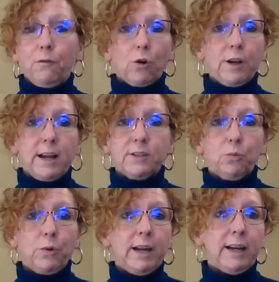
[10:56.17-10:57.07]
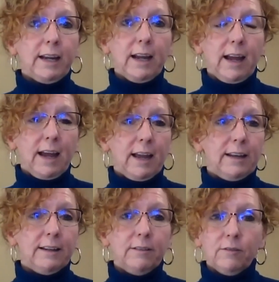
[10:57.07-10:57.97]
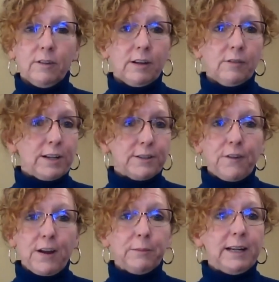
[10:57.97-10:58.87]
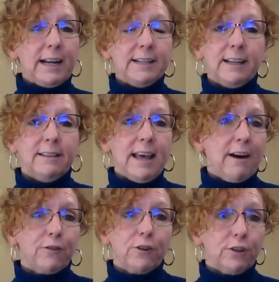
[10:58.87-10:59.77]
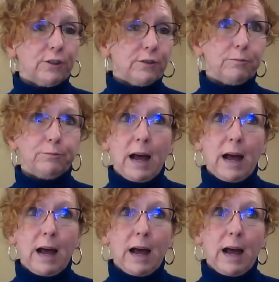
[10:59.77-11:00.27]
4 days a week and raise a family. And I did that for,